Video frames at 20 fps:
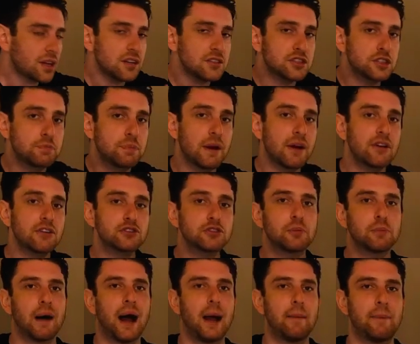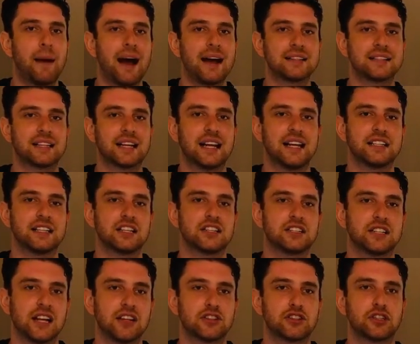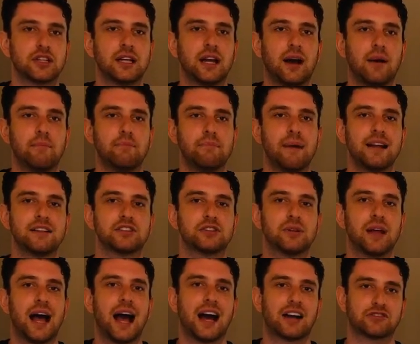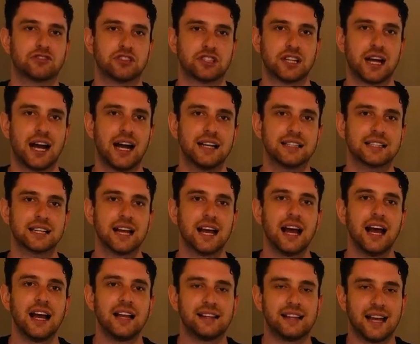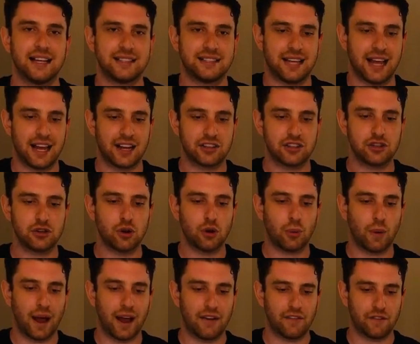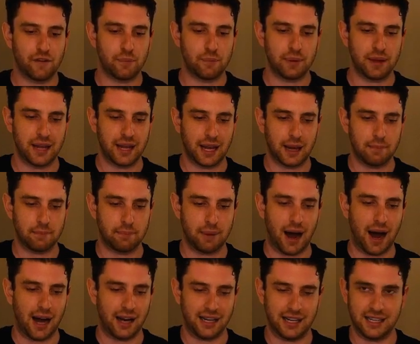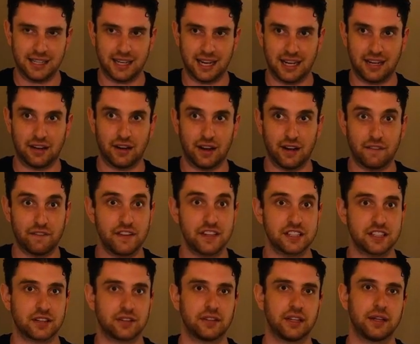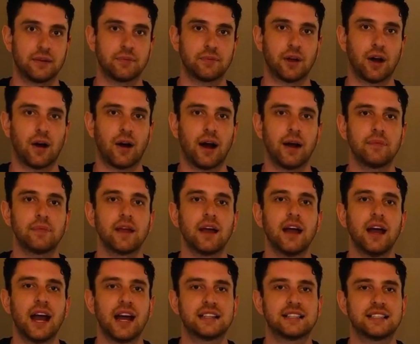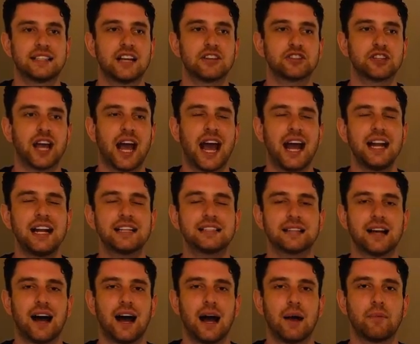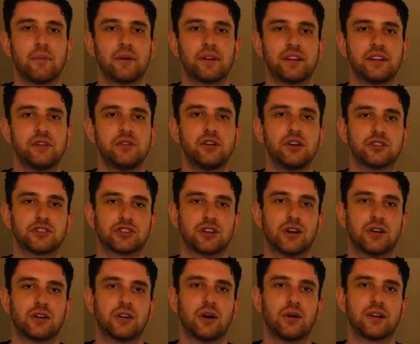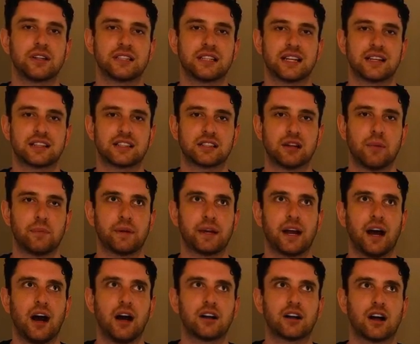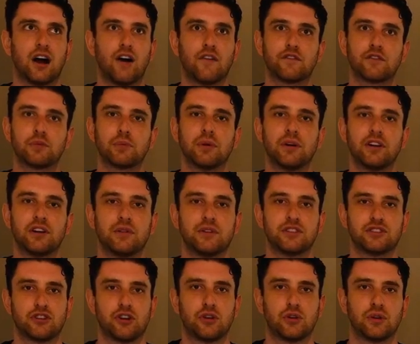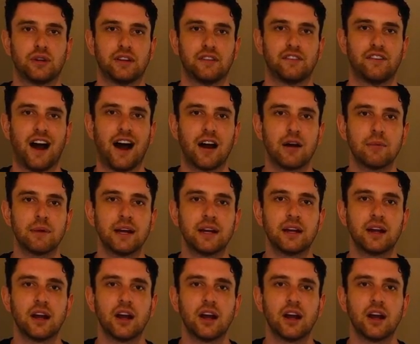Spiritual bypassing is essentially a mental exercise that takes you away from being embodied physically, all right? It's essentially any time when you start noticing something uncomfortable in your internal environment,